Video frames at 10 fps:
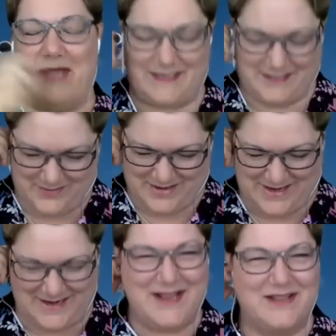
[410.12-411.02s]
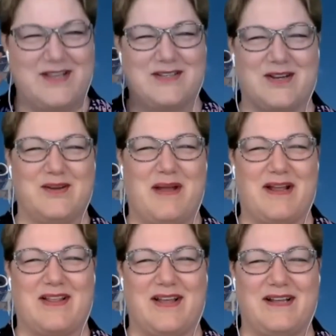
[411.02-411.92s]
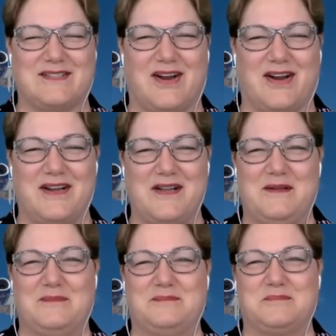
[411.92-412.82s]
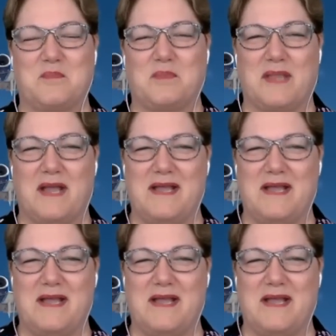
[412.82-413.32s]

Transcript: That's what I, those are who my clients are. Yeah.